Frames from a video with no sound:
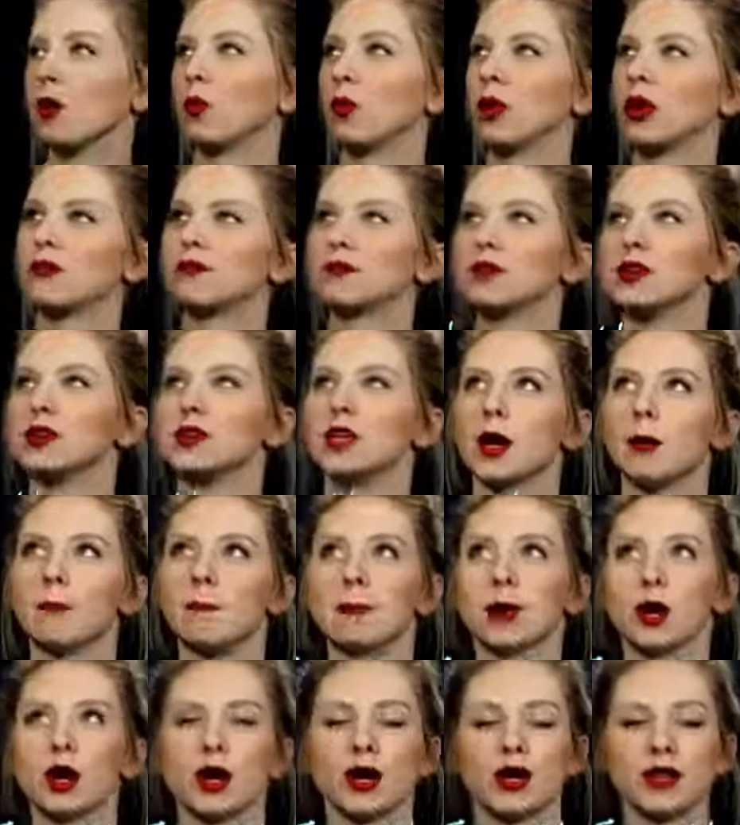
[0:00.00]
whatever
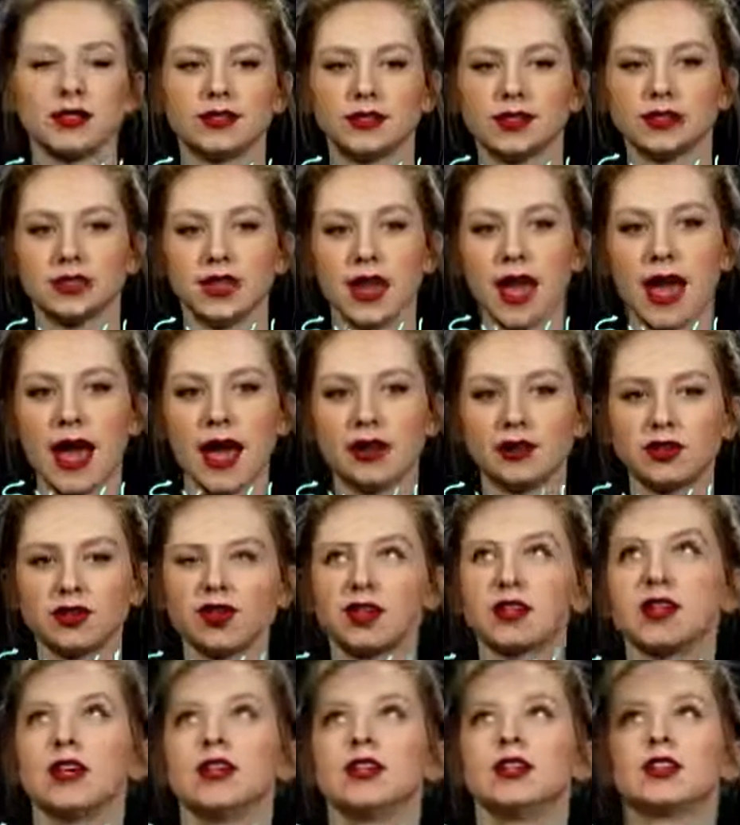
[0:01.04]
number is attached
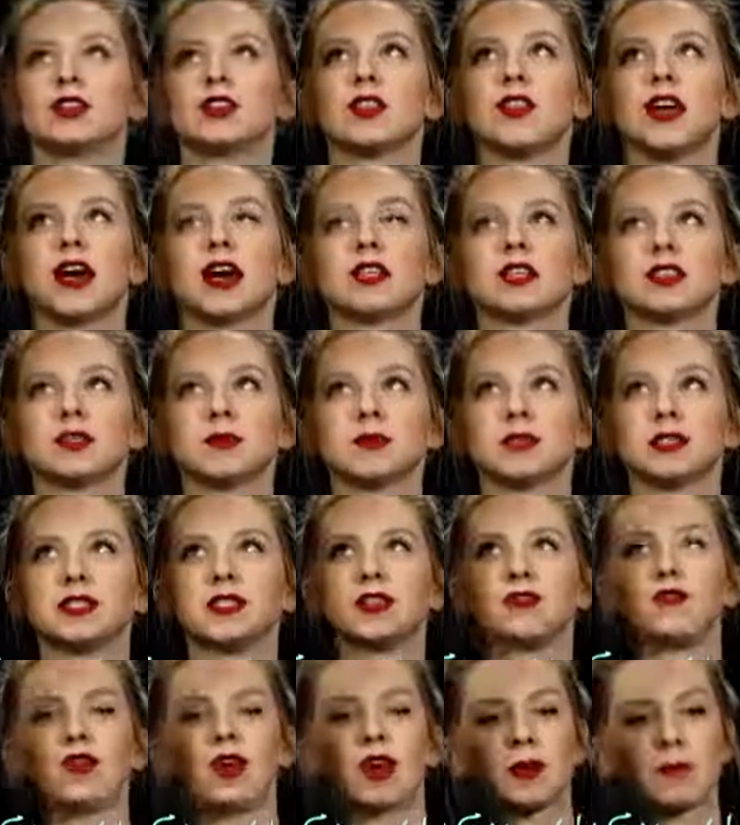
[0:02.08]
to that
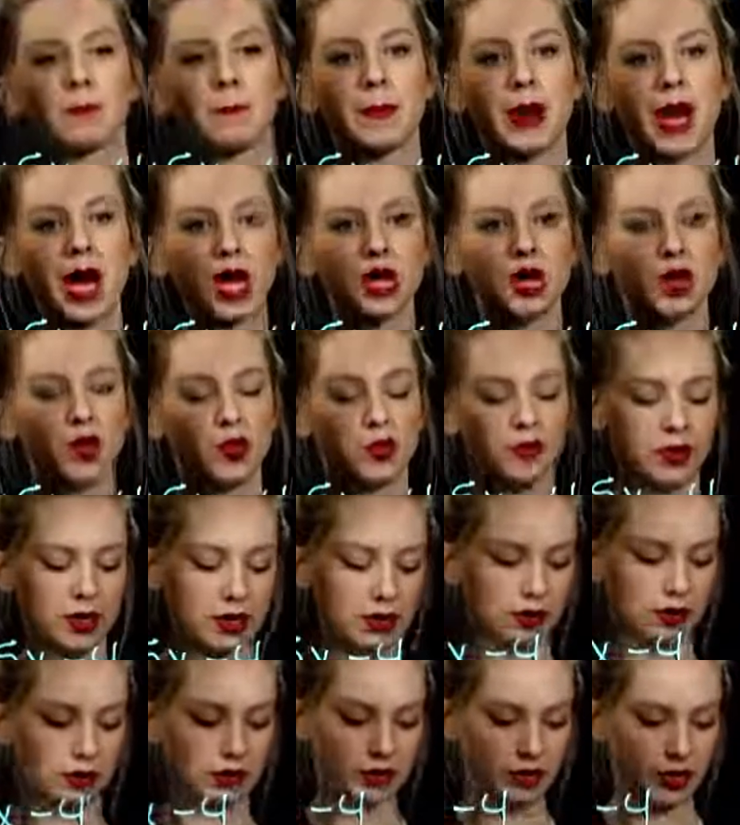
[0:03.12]
specific
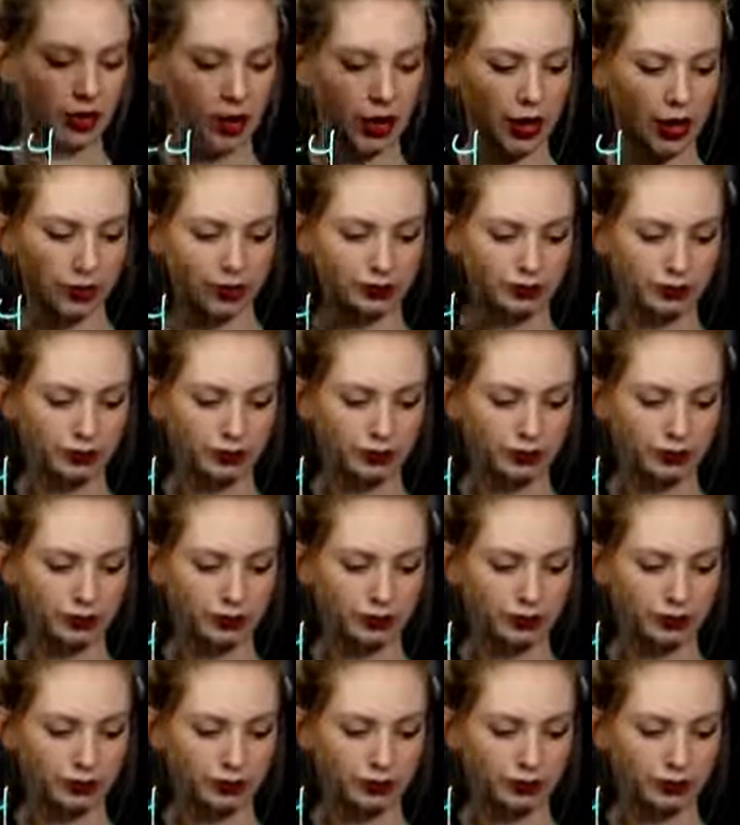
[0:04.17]
monomial term.